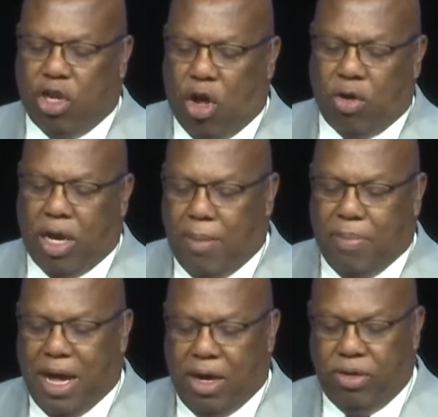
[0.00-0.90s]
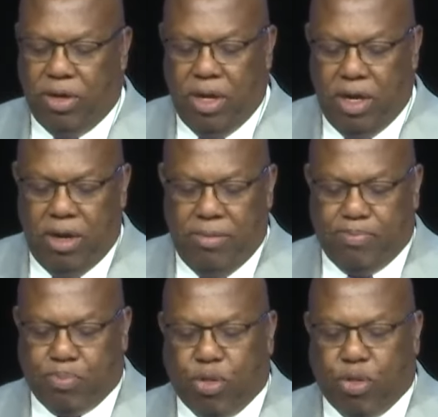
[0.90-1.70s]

talk about